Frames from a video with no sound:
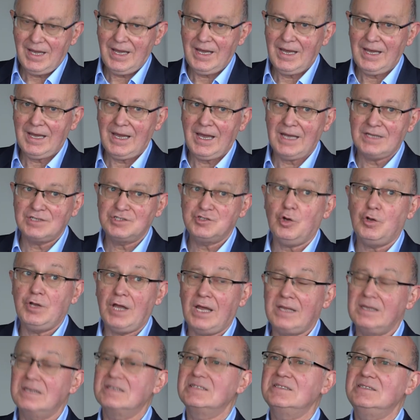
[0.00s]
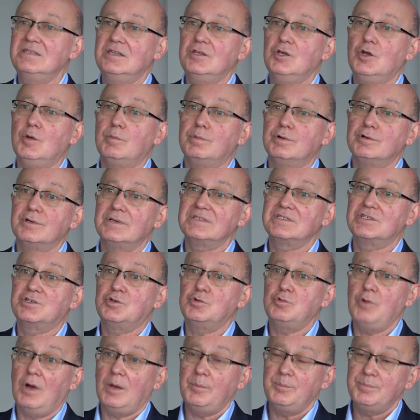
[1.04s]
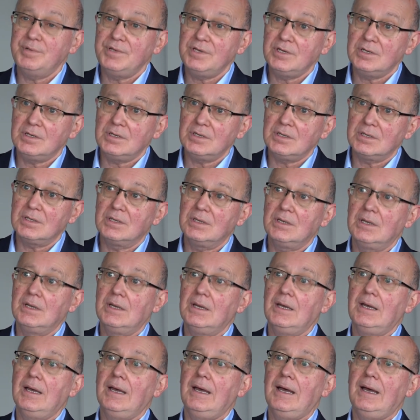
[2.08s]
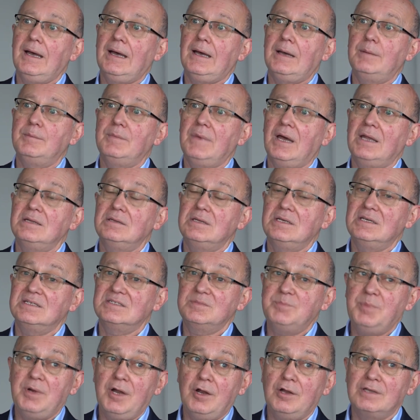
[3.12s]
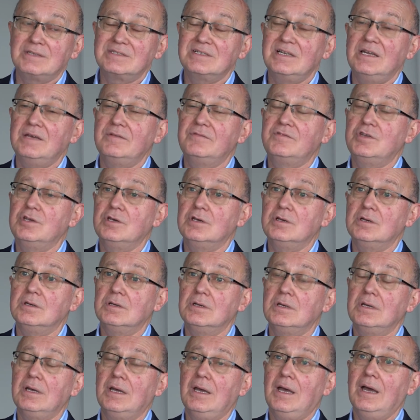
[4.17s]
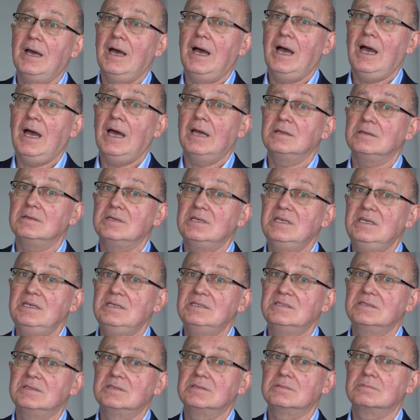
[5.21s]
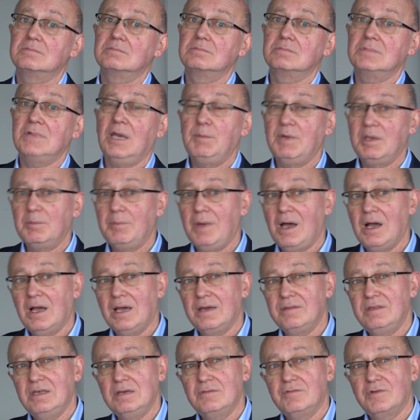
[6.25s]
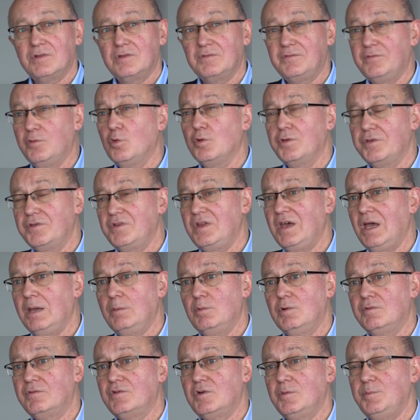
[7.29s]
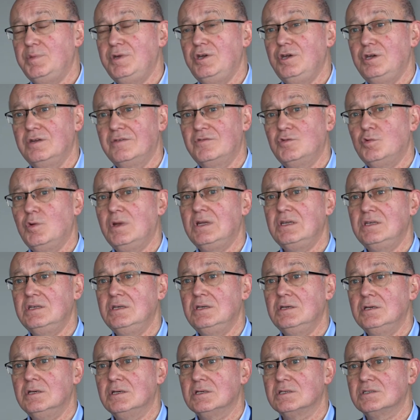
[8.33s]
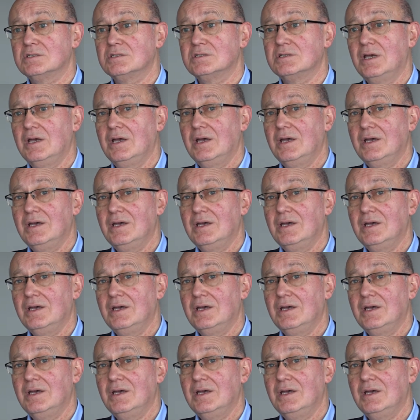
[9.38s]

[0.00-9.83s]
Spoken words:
And John Anderson, the oboist, grew up here, and his parents lived here, and he's coming back, I think, for the 4th time over a period of 20 years.